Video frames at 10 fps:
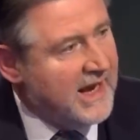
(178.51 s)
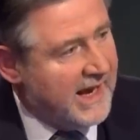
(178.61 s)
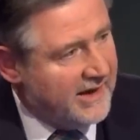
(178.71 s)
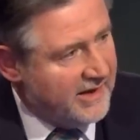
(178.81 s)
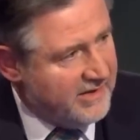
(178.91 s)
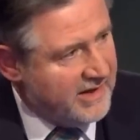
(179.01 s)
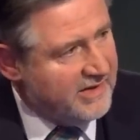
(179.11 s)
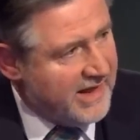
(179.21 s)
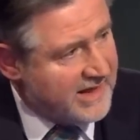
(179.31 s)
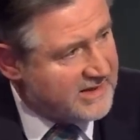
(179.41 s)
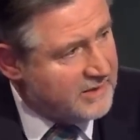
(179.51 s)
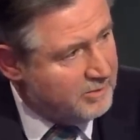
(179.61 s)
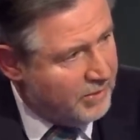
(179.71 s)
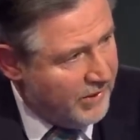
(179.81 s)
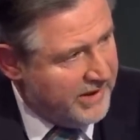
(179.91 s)
and I think that's the
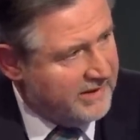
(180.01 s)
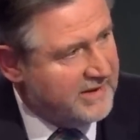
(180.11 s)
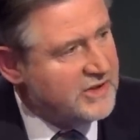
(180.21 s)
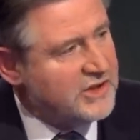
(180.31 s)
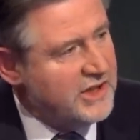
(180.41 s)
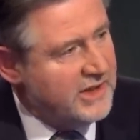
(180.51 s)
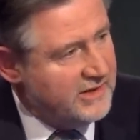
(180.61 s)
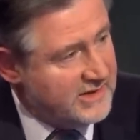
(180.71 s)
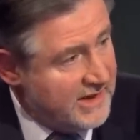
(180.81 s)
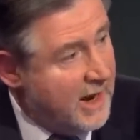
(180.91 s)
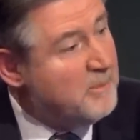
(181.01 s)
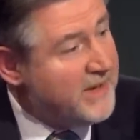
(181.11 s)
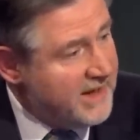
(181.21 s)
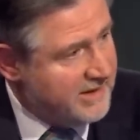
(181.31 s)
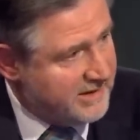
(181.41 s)
point that she
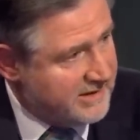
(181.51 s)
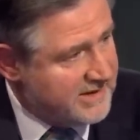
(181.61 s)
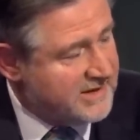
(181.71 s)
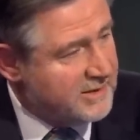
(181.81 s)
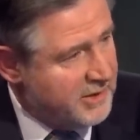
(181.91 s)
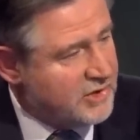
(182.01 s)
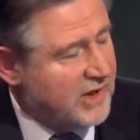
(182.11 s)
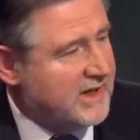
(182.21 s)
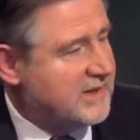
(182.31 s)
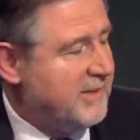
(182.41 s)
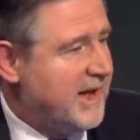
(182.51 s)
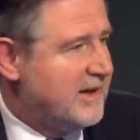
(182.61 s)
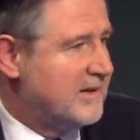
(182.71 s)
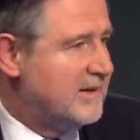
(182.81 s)
appears to be trying to make.